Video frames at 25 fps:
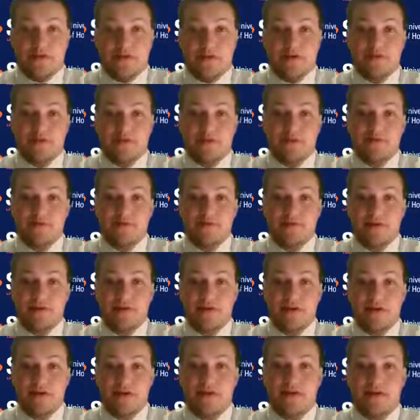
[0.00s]
funding.
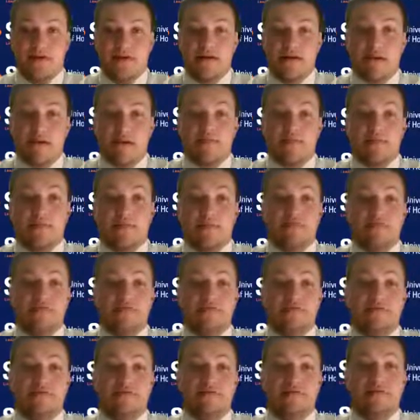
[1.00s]

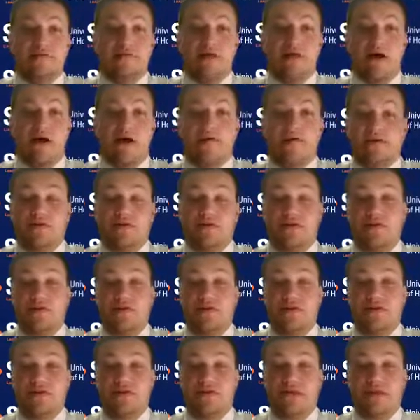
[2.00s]
But I would also
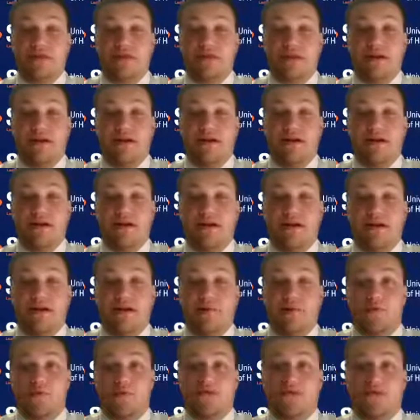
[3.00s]
make sure that
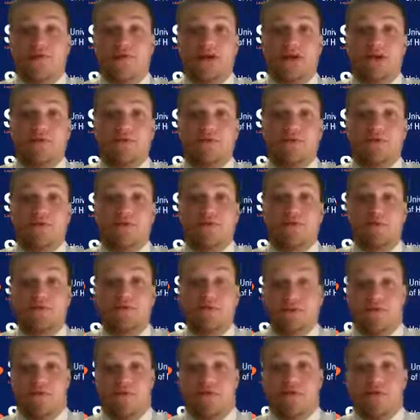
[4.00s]
I'm coordinating
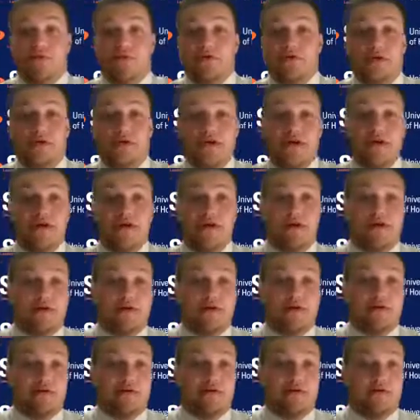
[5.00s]
with different
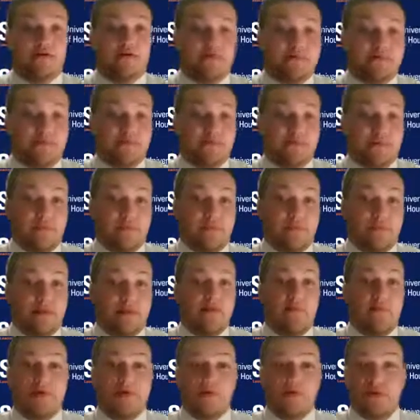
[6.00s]

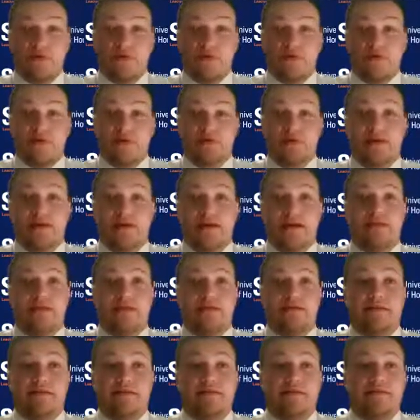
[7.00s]
e-board members so
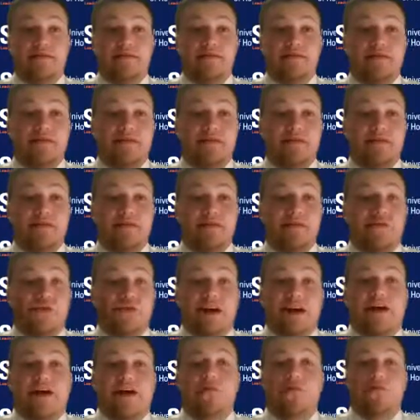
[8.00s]
that
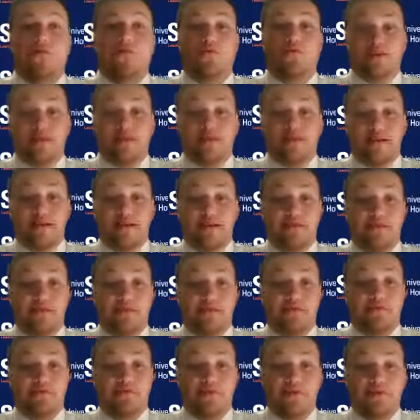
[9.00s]
we're not overspending
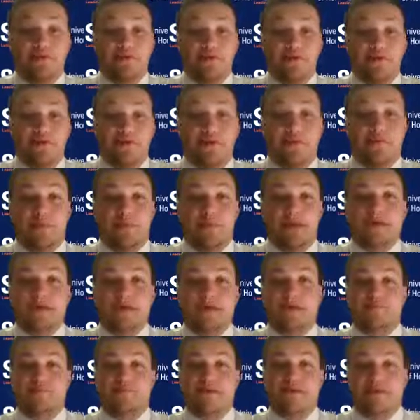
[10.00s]
and, making
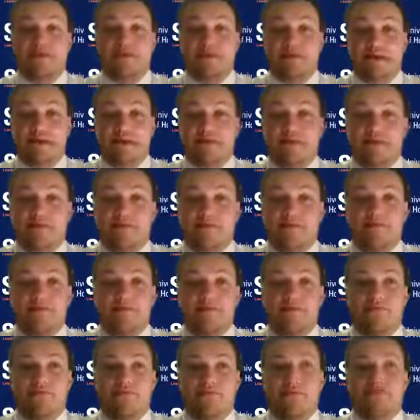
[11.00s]
expenses that
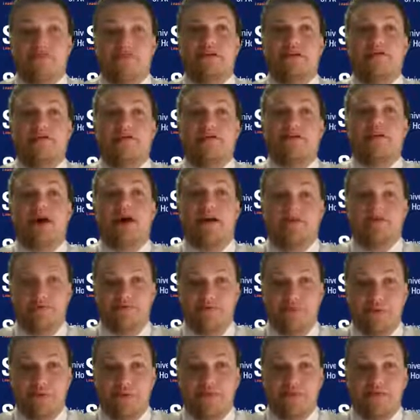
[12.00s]
really don't have
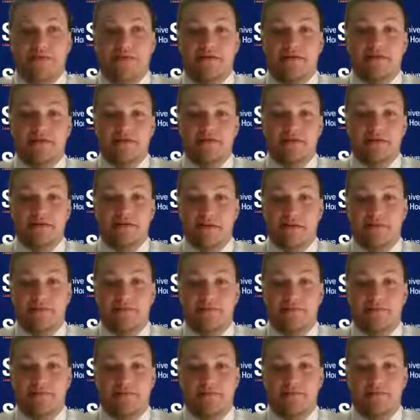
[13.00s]
to be spent.